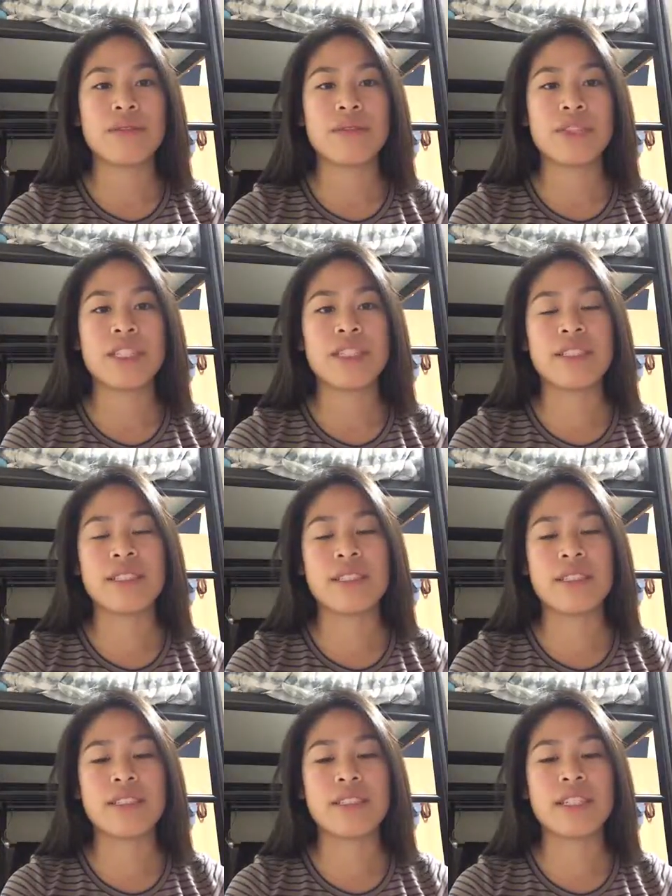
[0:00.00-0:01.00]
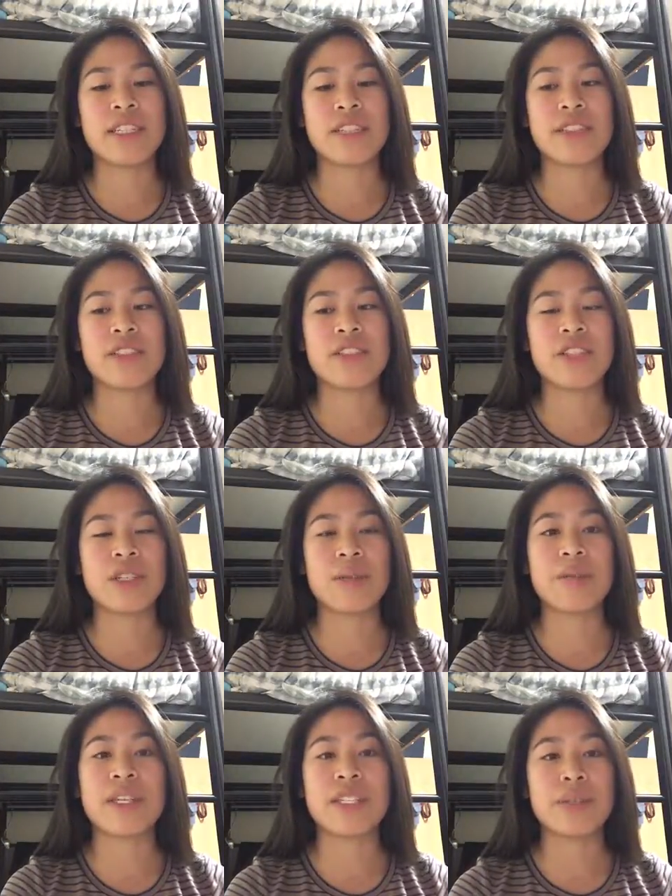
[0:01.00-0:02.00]
for instance, there is a chip
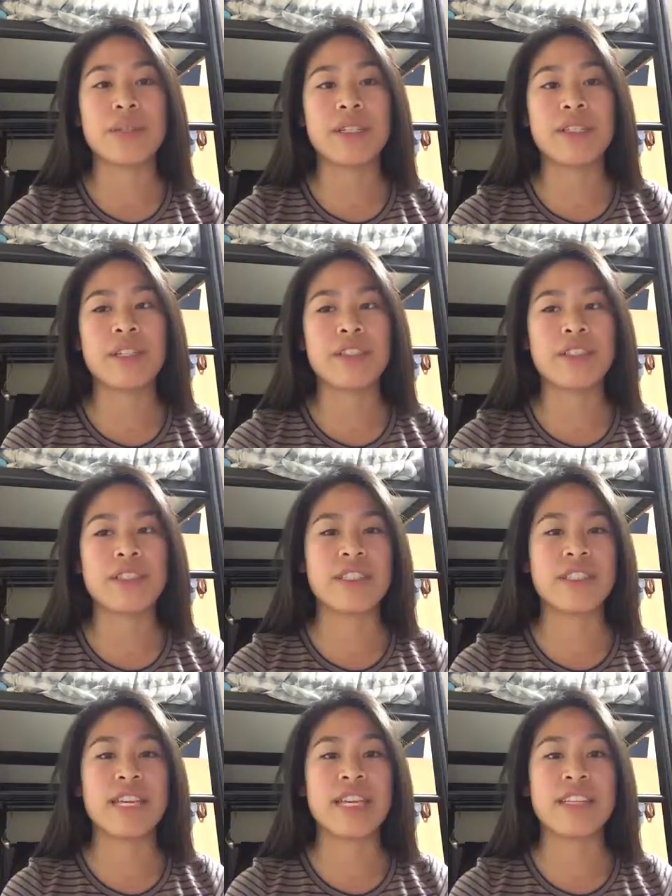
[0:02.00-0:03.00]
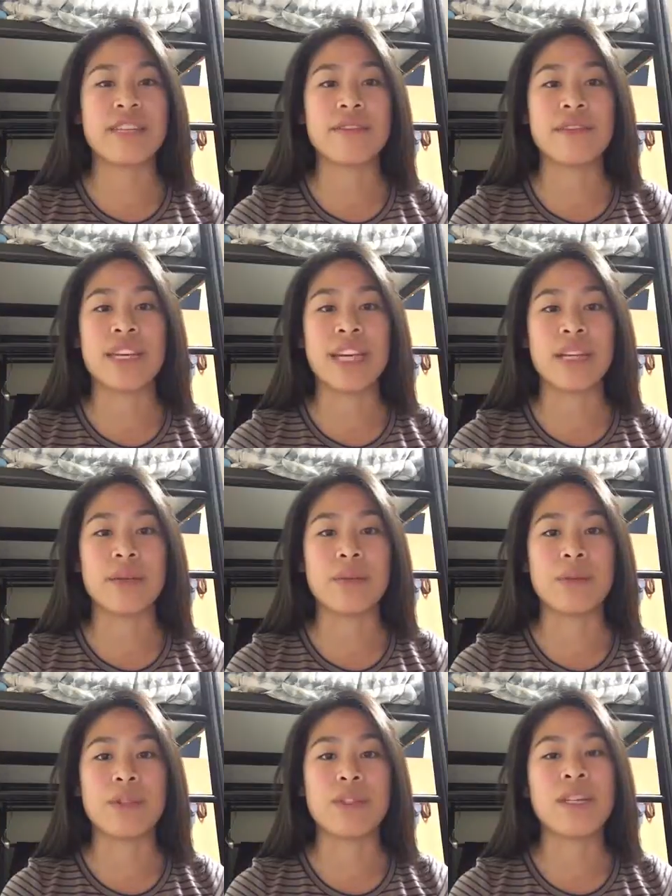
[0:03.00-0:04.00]
that is placed under the skin of an
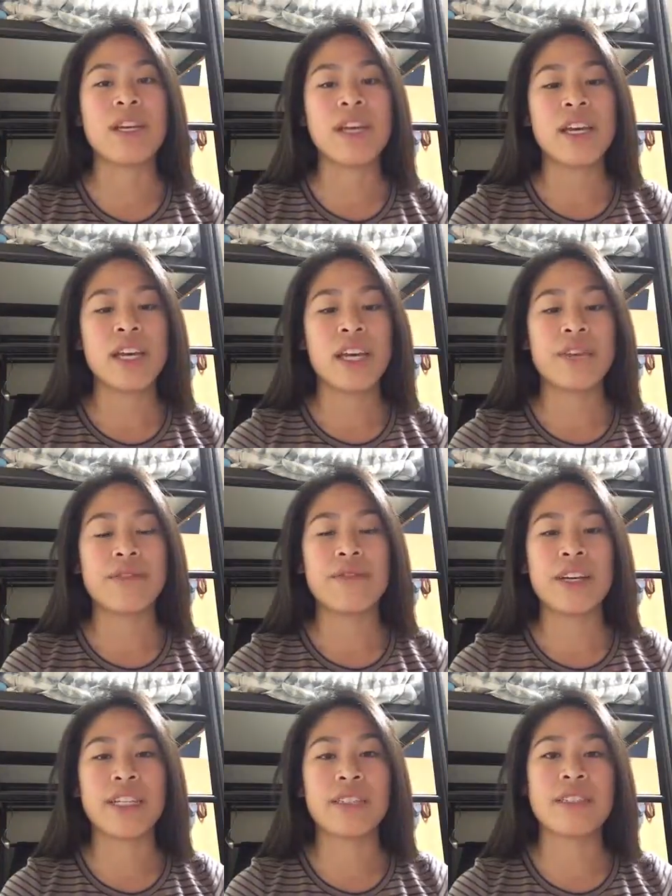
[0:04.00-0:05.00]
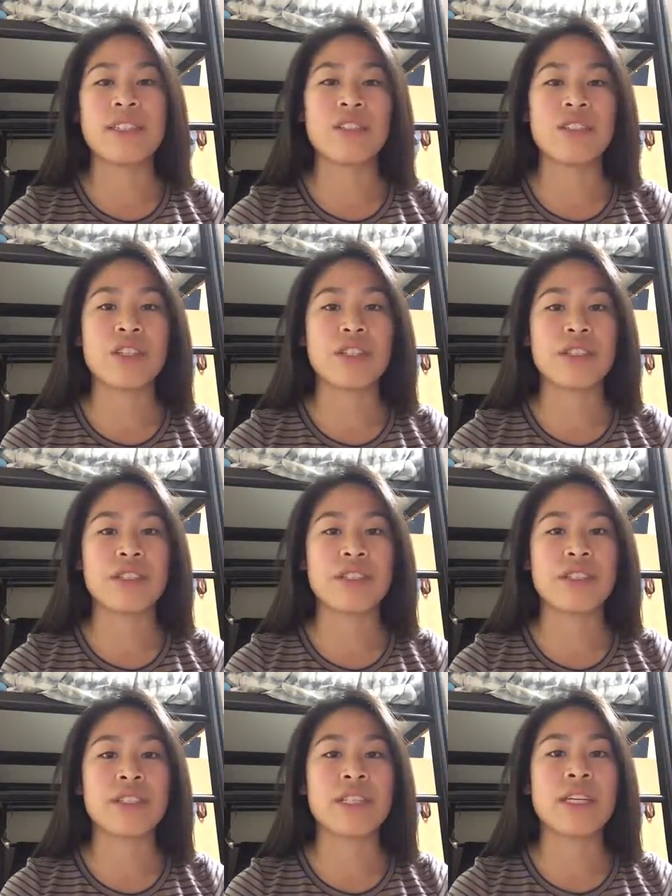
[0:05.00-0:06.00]
animal, and vets and
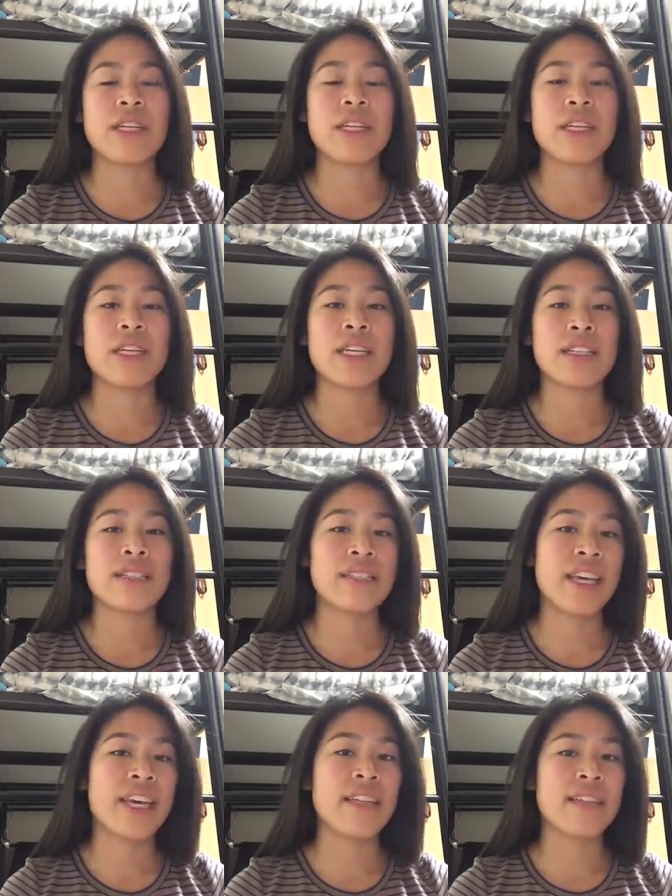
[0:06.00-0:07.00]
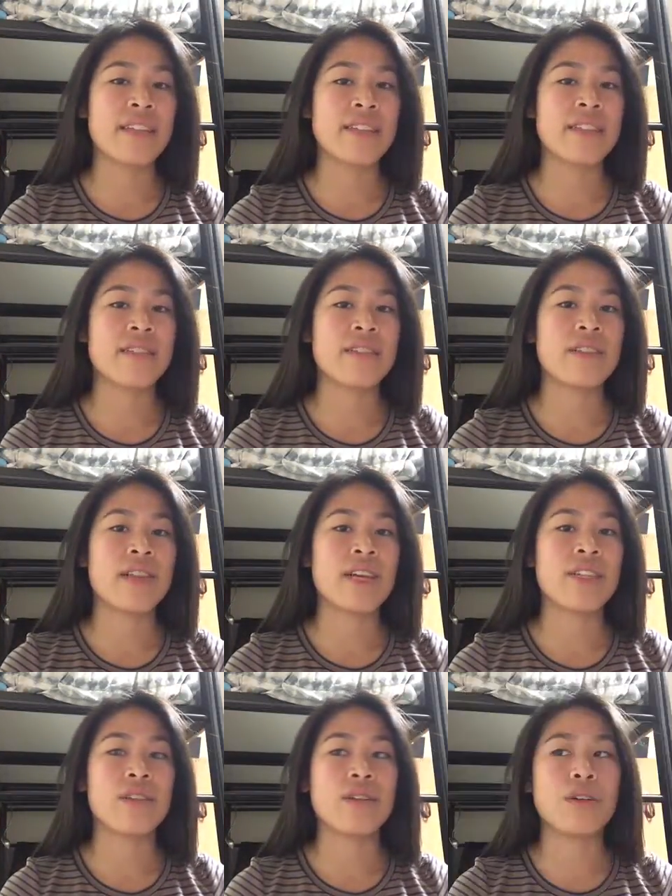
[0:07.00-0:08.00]
shelters can scan this
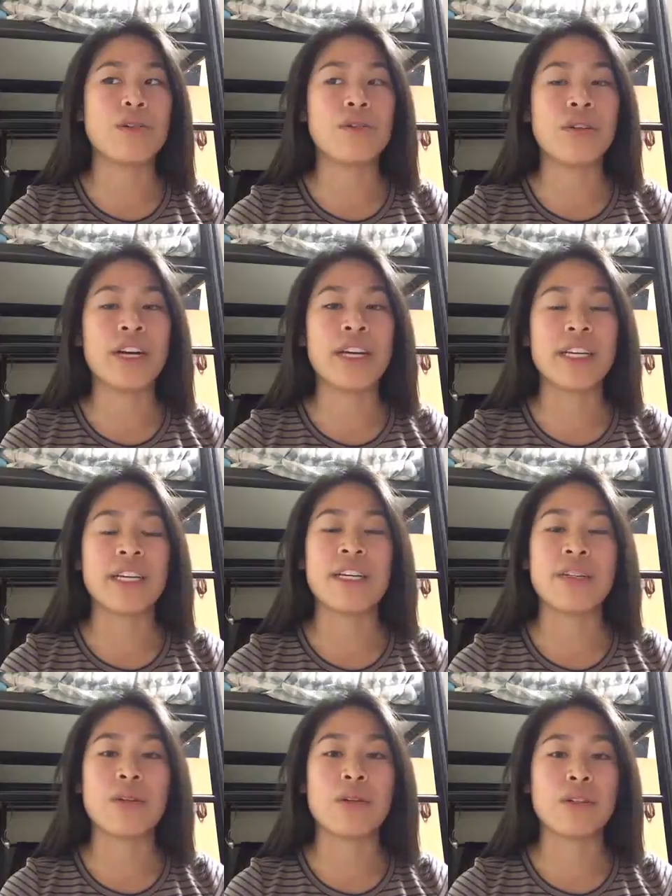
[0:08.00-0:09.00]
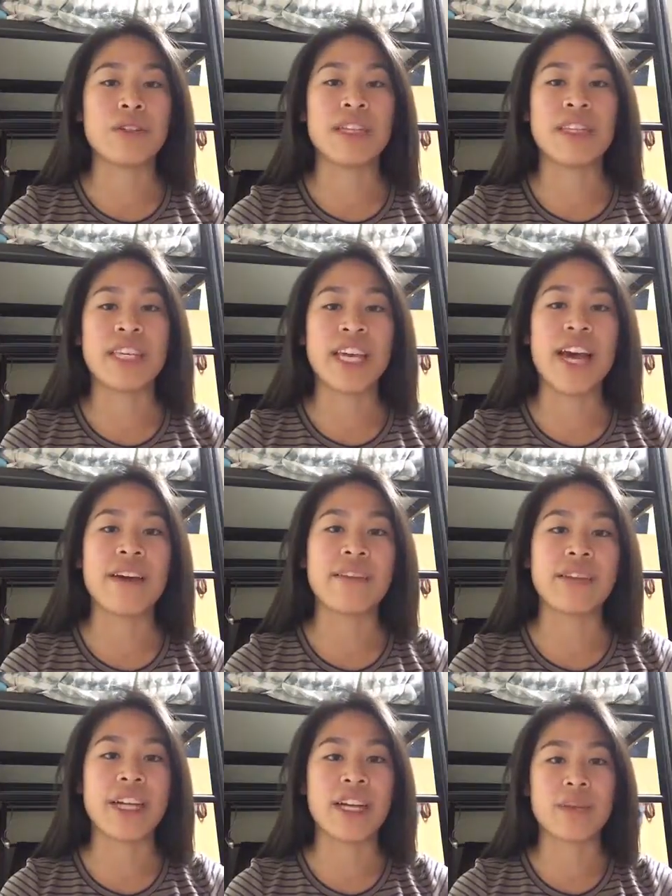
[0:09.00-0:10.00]
and notify an owner that they have
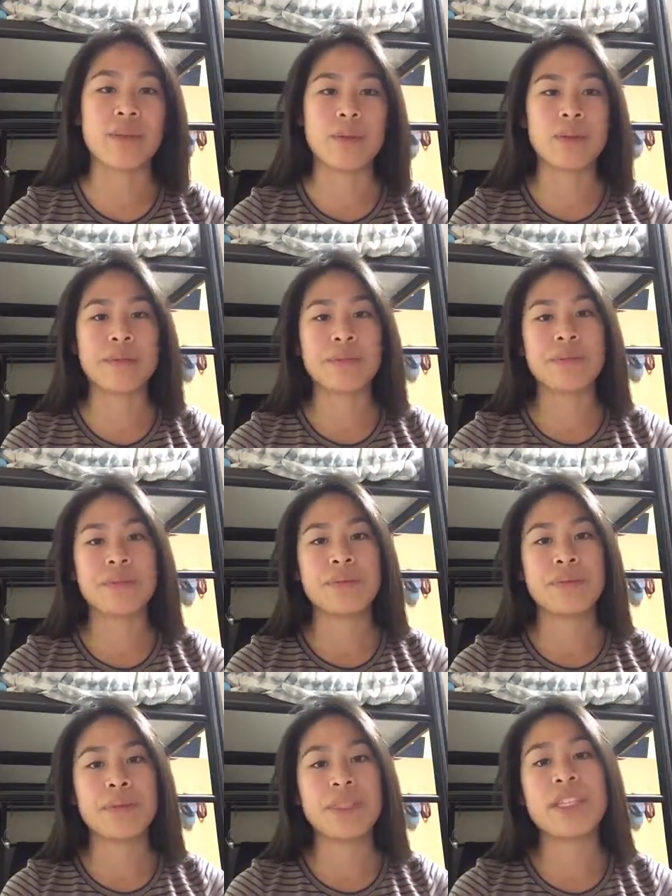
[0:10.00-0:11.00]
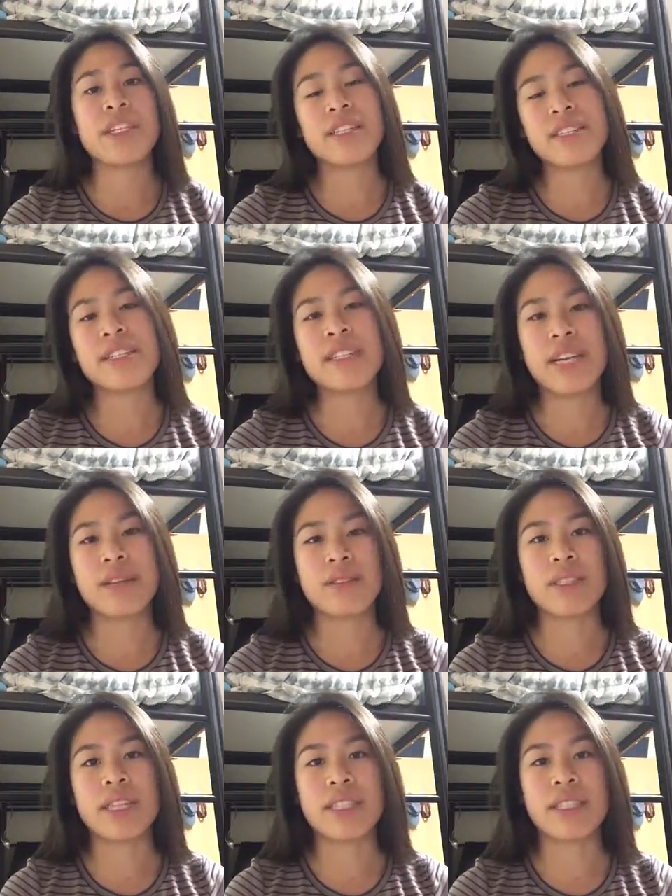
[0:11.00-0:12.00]
their animal. But there is a
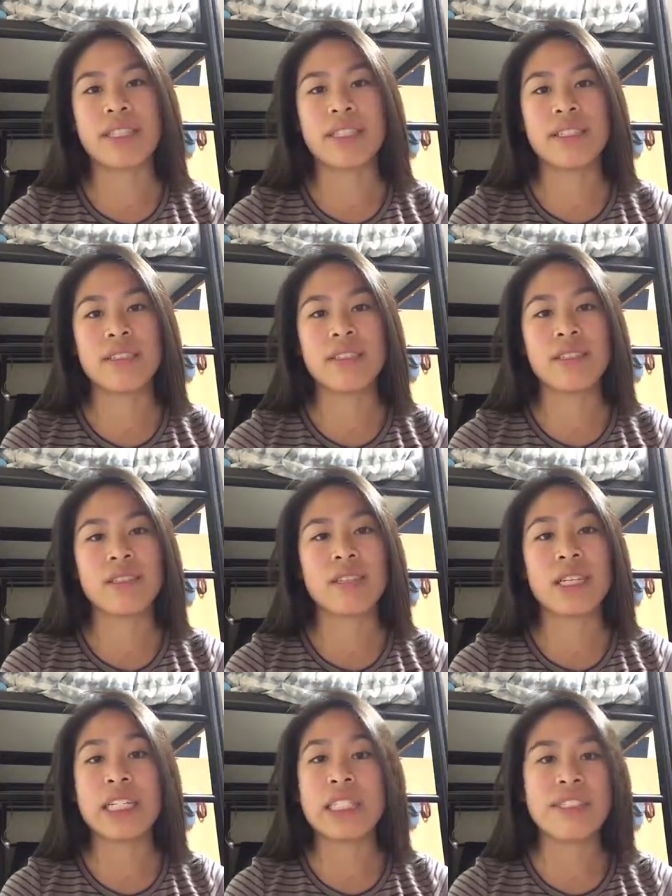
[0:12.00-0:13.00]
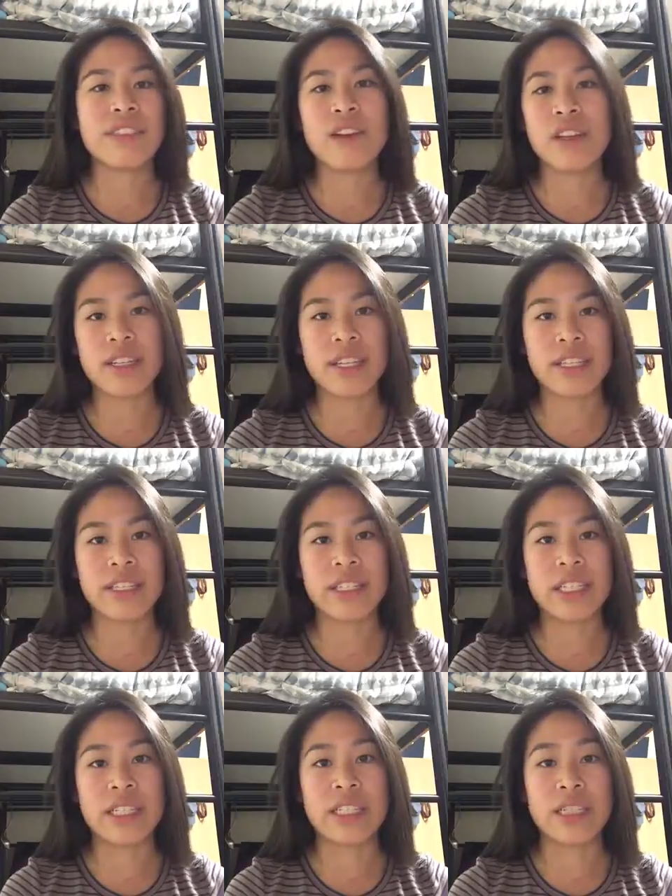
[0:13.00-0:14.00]
downside to this. It does not
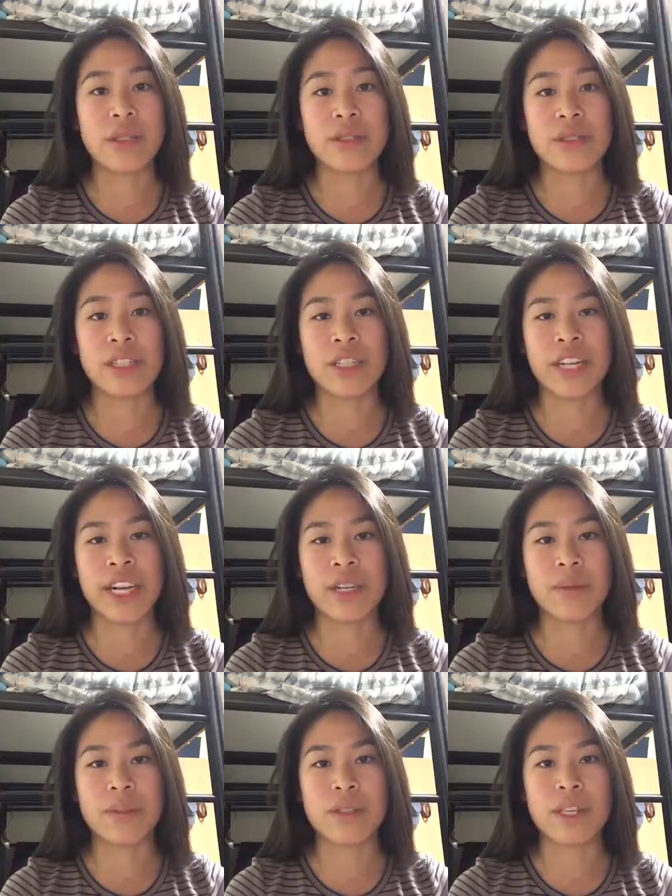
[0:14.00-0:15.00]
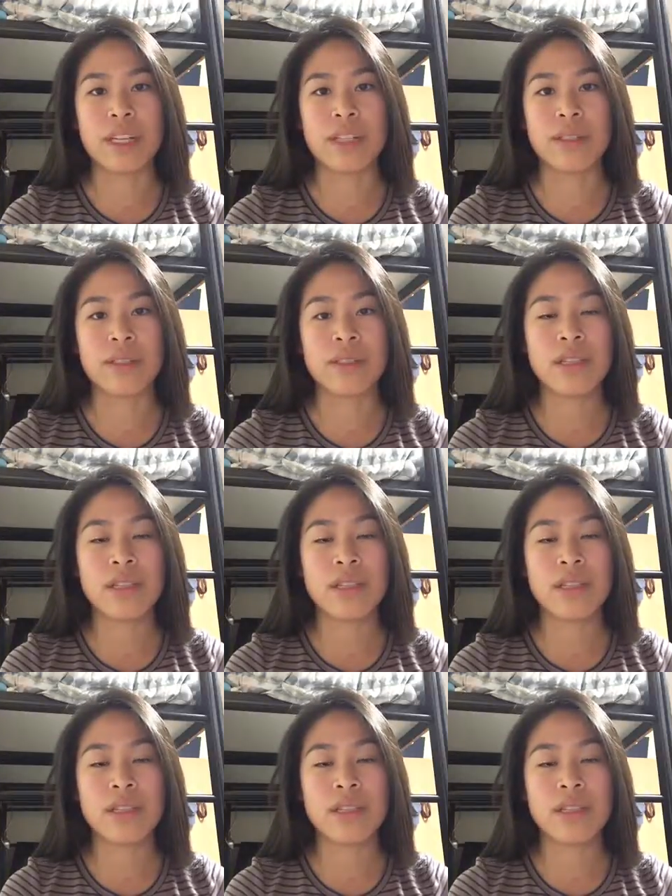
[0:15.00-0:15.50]
guarantee that you'll see your animal again.